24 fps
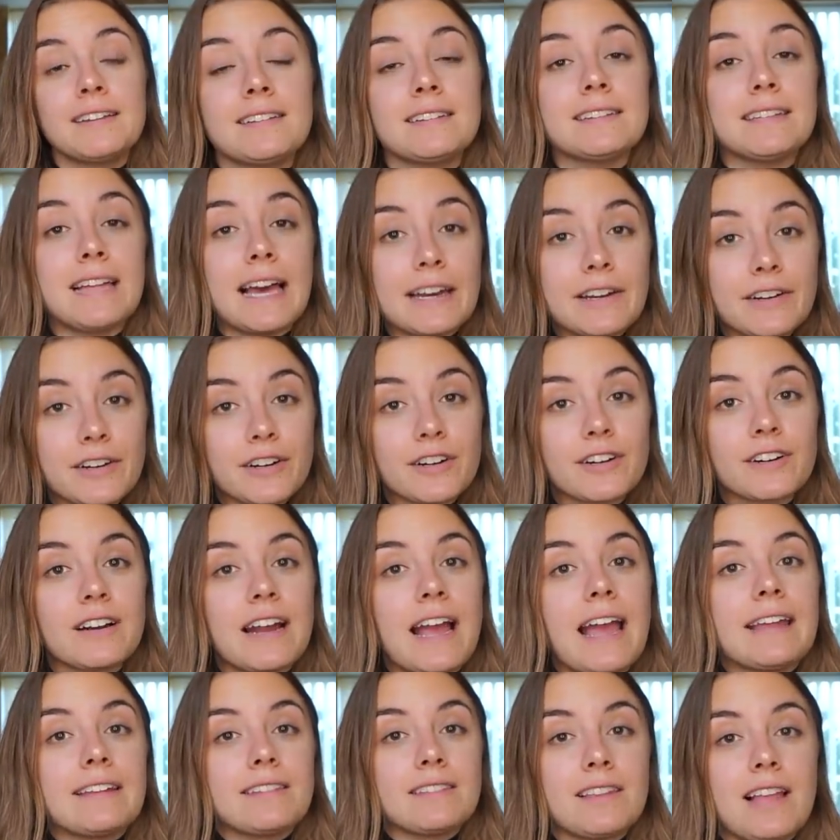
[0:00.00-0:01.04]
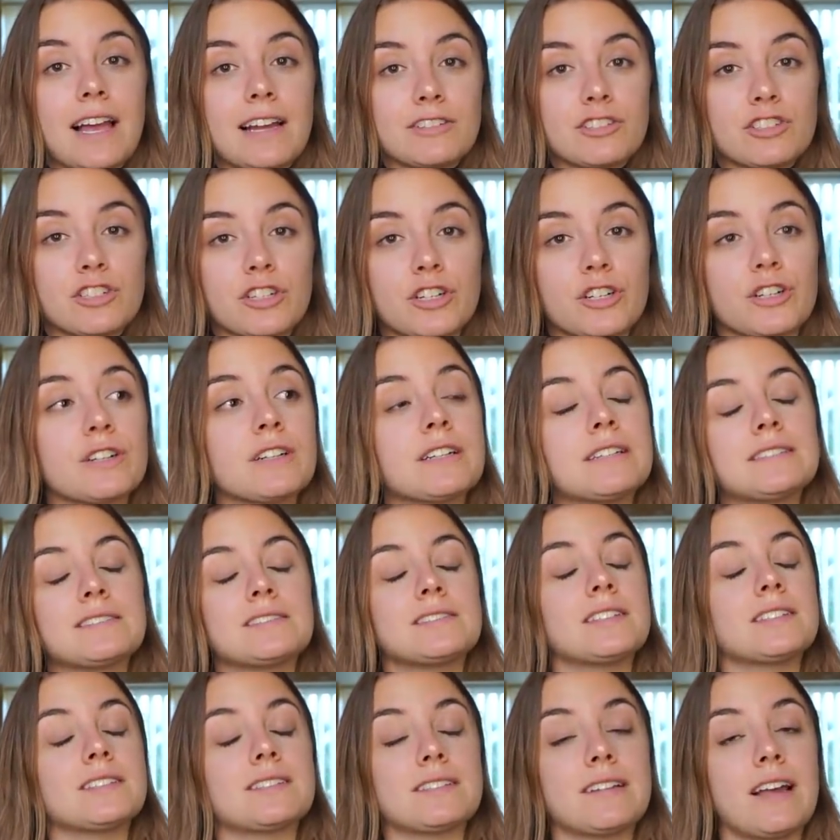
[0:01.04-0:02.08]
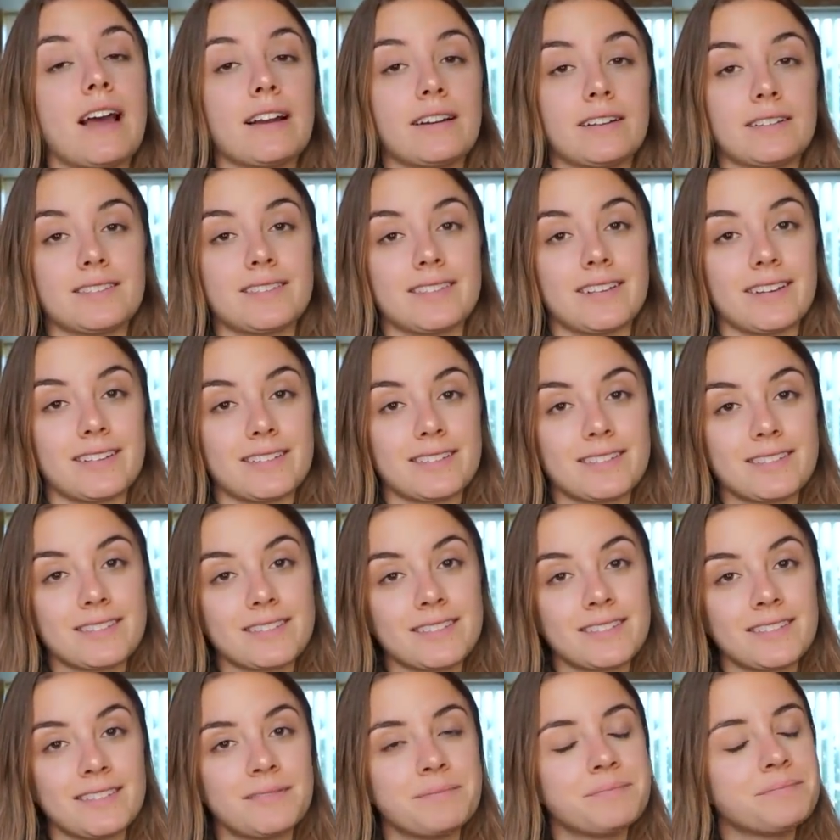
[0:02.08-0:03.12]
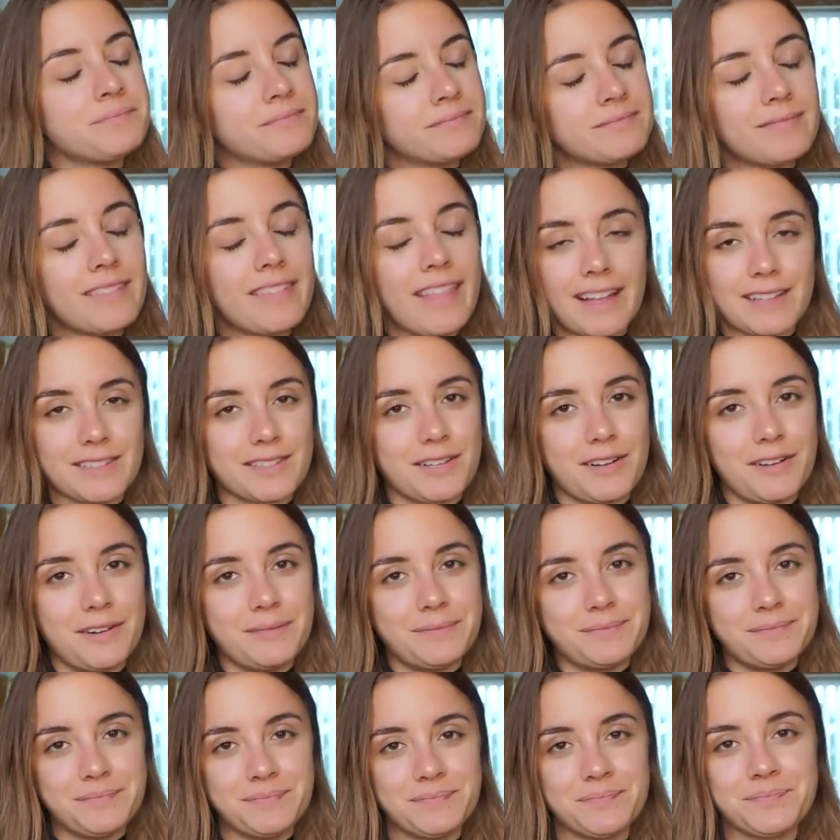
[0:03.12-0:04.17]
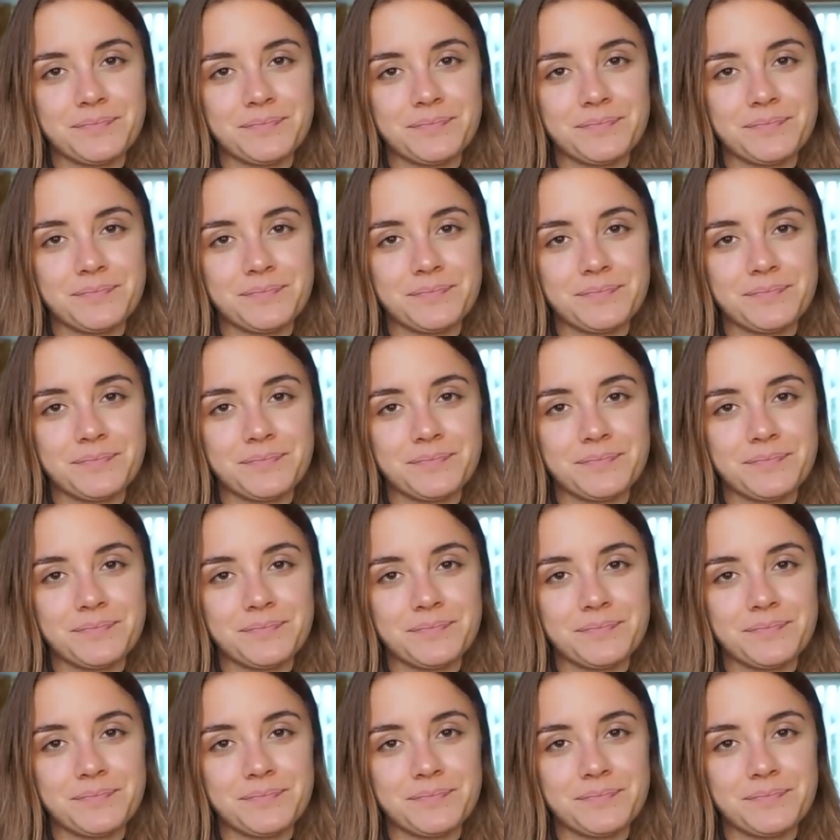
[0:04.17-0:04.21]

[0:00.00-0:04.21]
Letter and ledger does not exist. That's all.